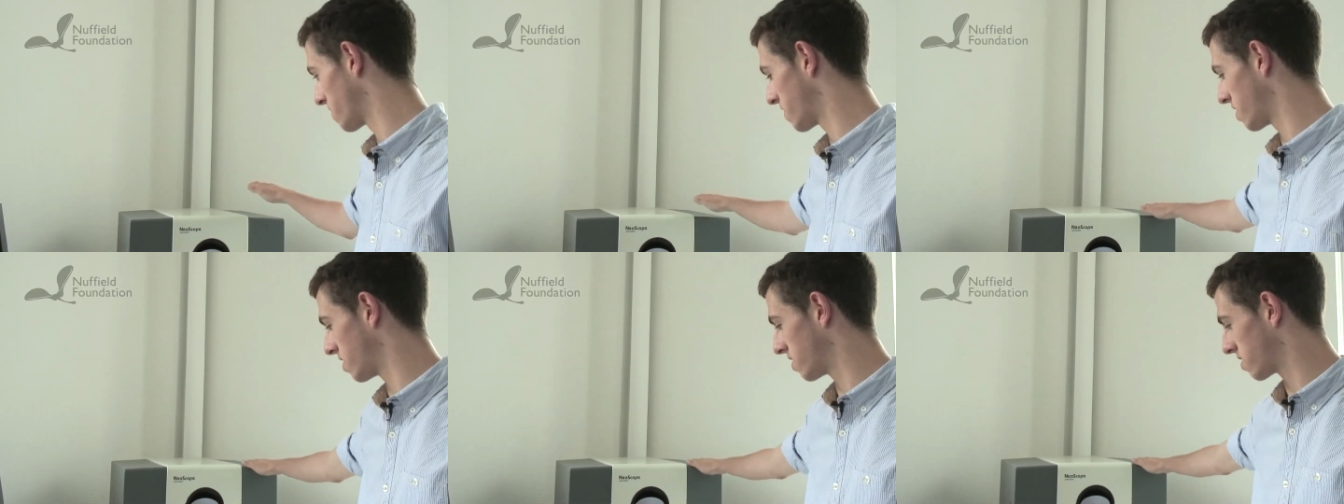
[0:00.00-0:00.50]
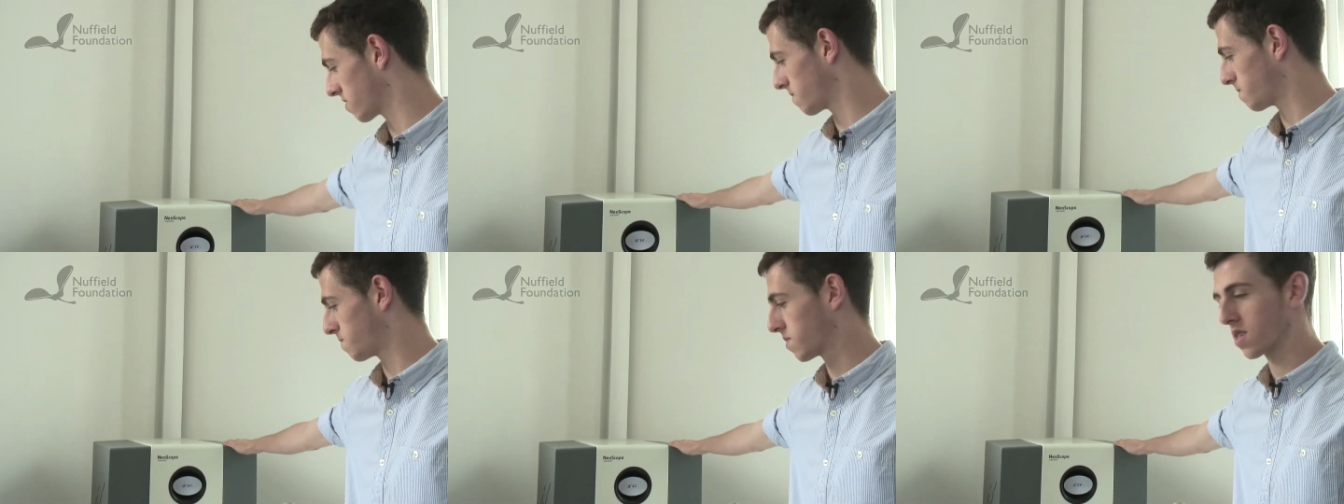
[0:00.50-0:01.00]
of these.
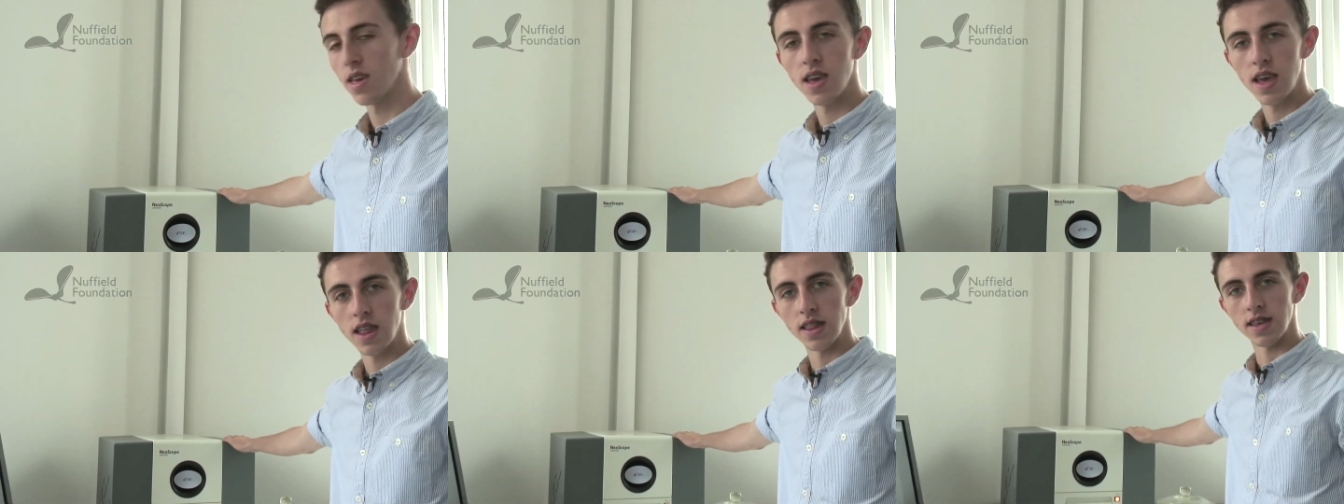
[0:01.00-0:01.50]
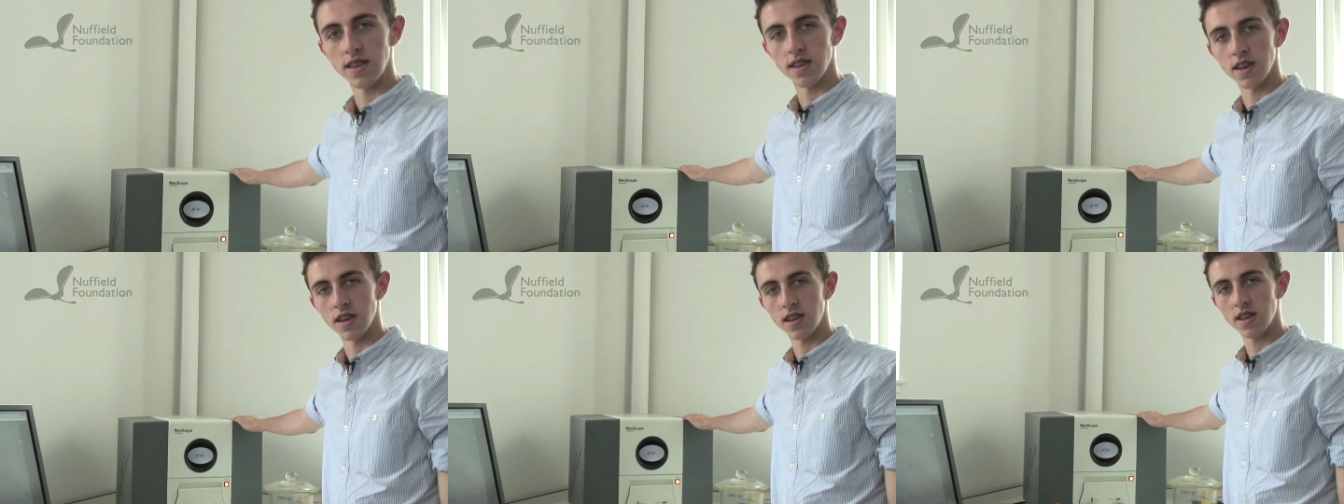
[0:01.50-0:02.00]
This is
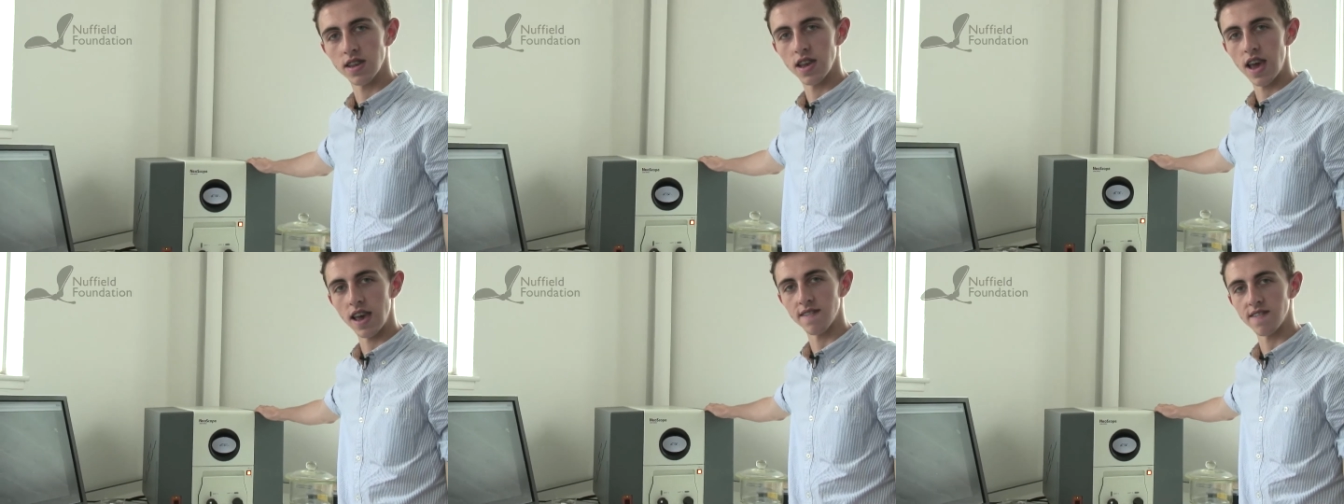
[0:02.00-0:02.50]
a